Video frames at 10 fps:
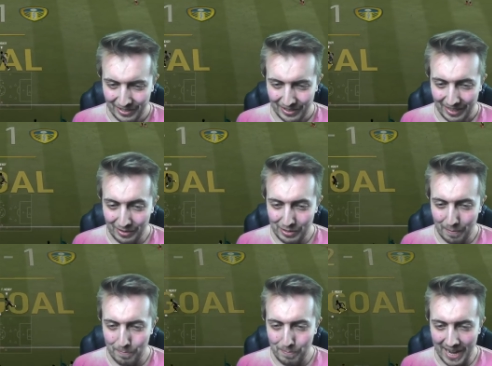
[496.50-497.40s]
That was a
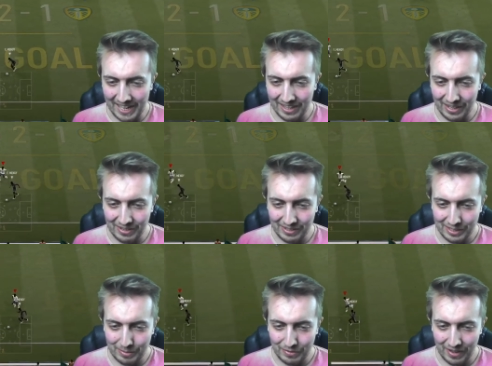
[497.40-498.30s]
banger, though, to
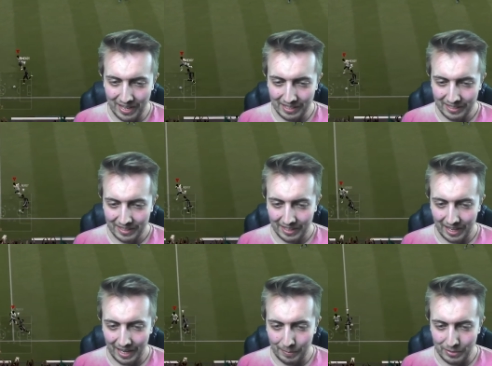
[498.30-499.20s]
be fair.
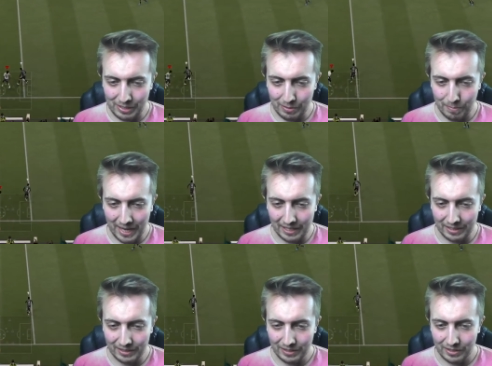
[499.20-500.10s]
Absolute banger.
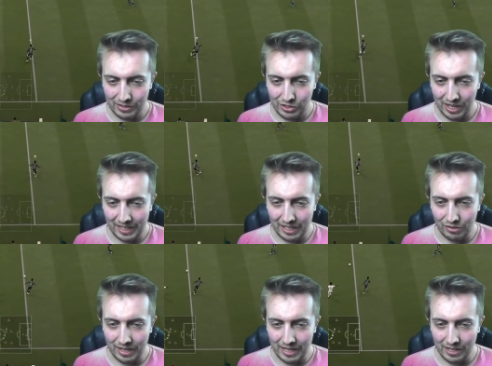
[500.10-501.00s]
Jackie
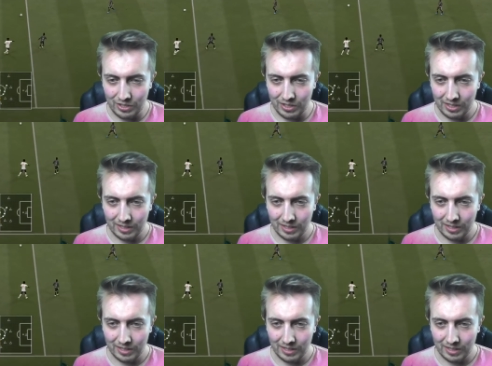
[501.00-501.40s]
Grealish.